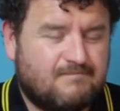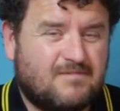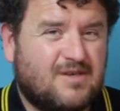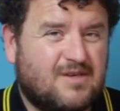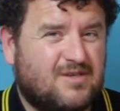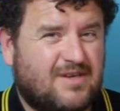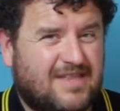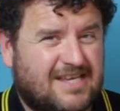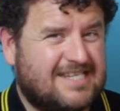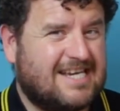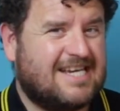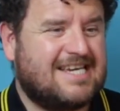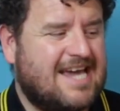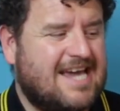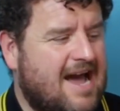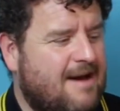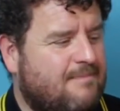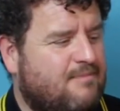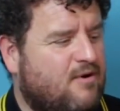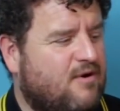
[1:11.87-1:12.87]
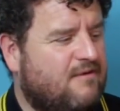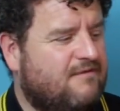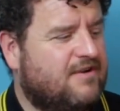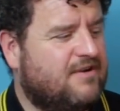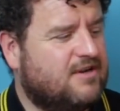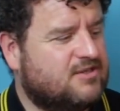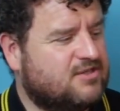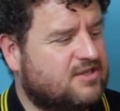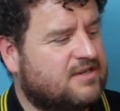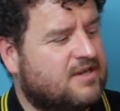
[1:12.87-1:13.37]
So that's a capo
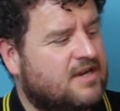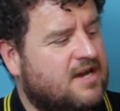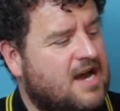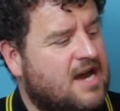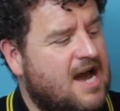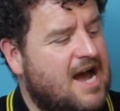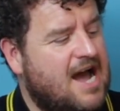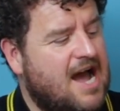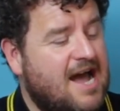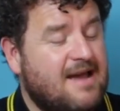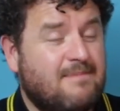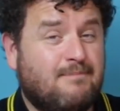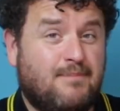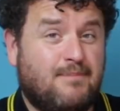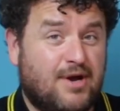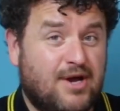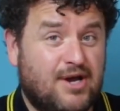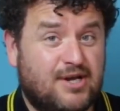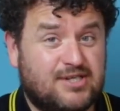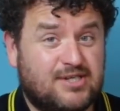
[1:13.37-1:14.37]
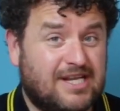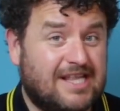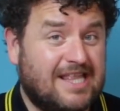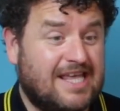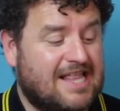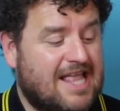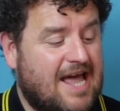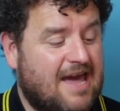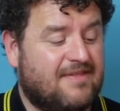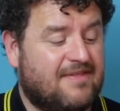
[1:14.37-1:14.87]
version. I
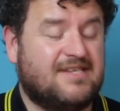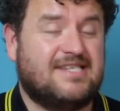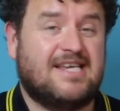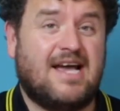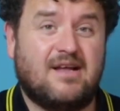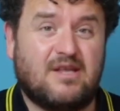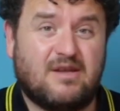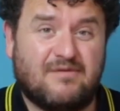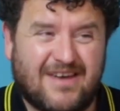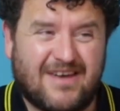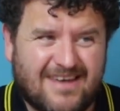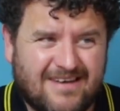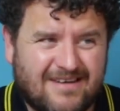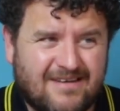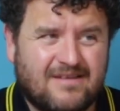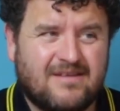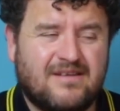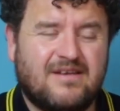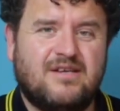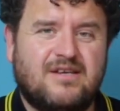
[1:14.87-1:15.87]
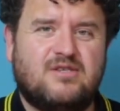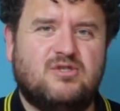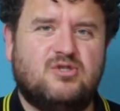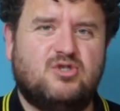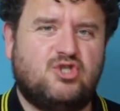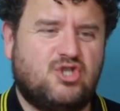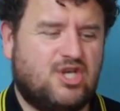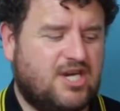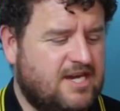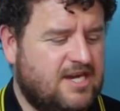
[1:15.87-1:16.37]
personally like the sound of it.
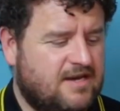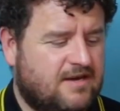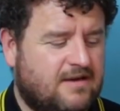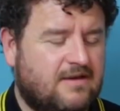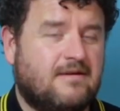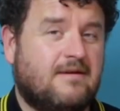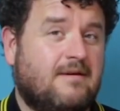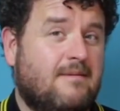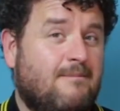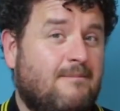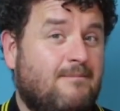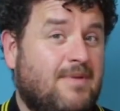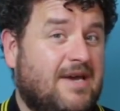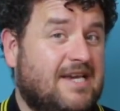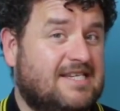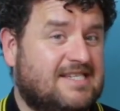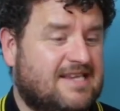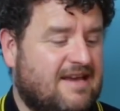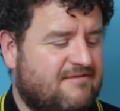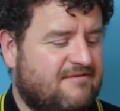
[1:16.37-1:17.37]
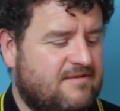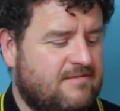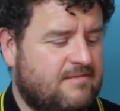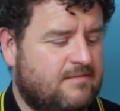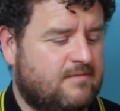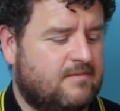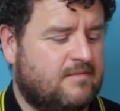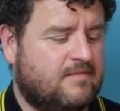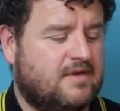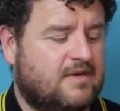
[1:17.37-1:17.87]
G,
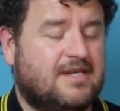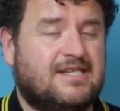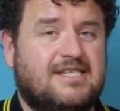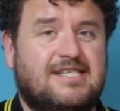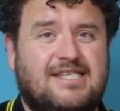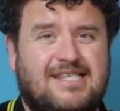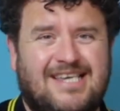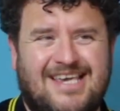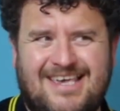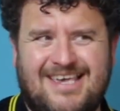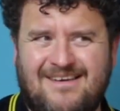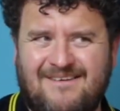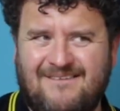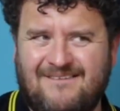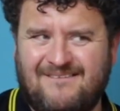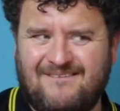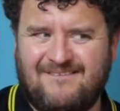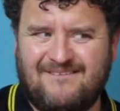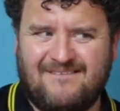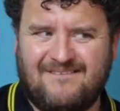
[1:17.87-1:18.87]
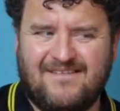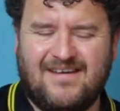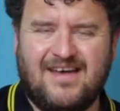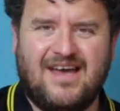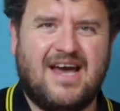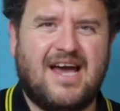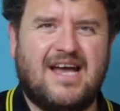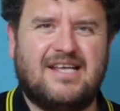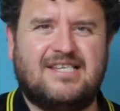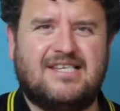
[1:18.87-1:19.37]
B7, C
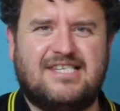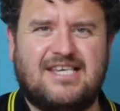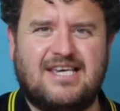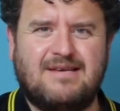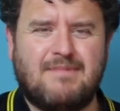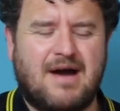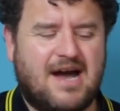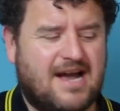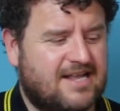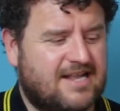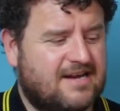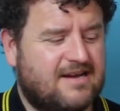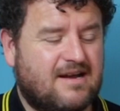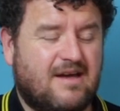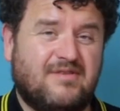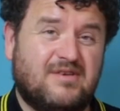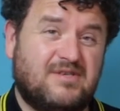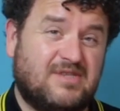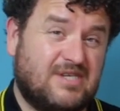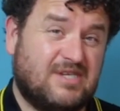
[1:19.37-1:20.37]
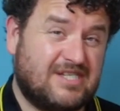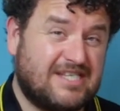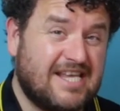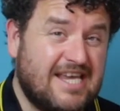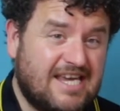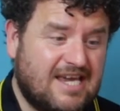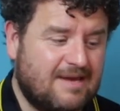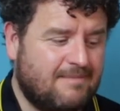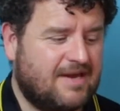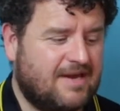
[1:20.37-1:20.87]
and C minor, and there's the
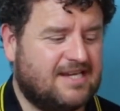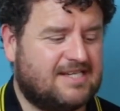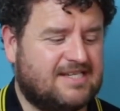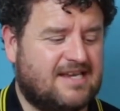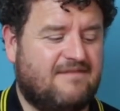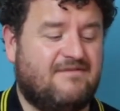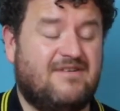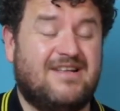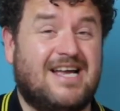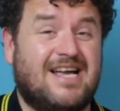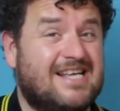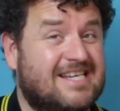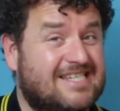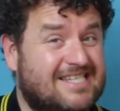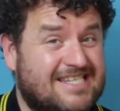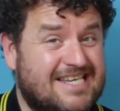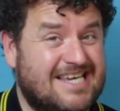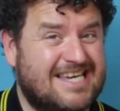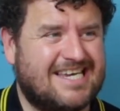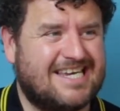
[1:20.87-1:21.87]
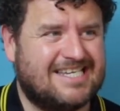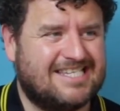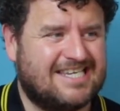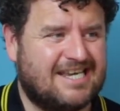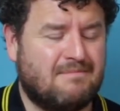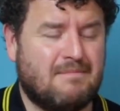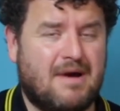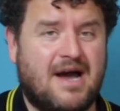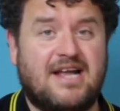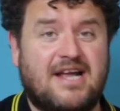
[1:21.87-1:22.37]
sneaky B7 and the sneaky
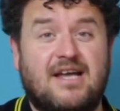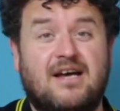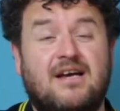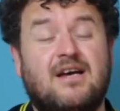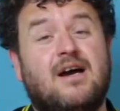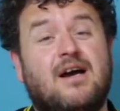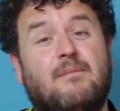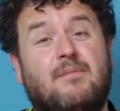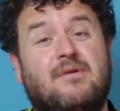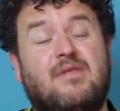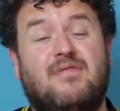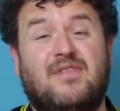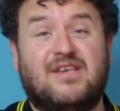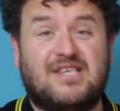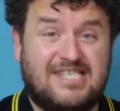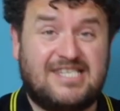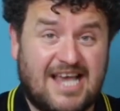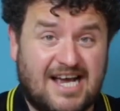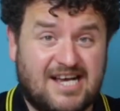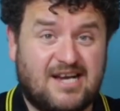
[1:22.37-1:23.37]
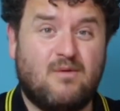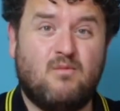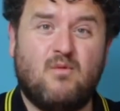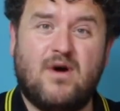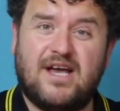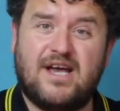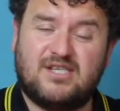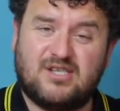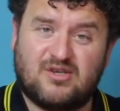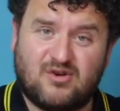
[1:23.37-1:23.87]
C minor, but then the second
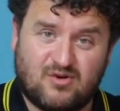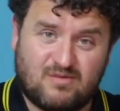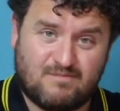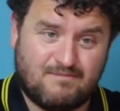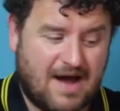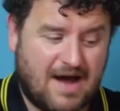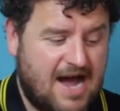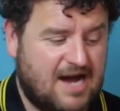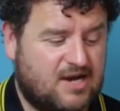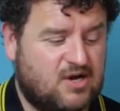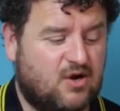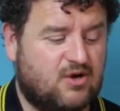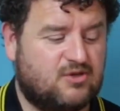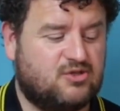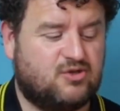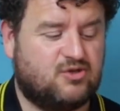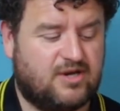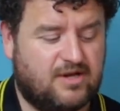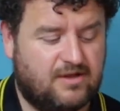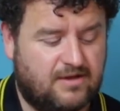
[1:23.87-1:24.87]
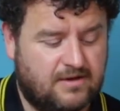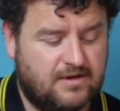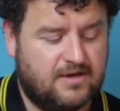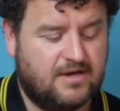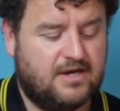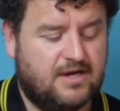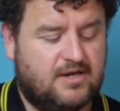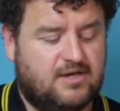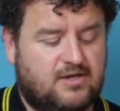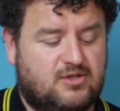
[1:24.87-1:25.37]
way is a good bar chord drill.
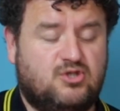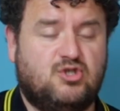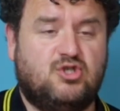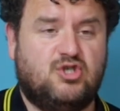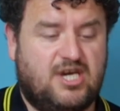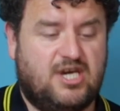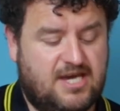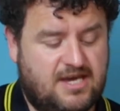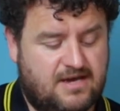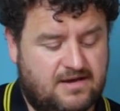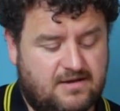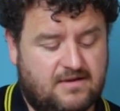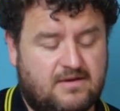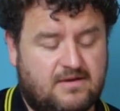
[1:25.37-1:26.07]
G,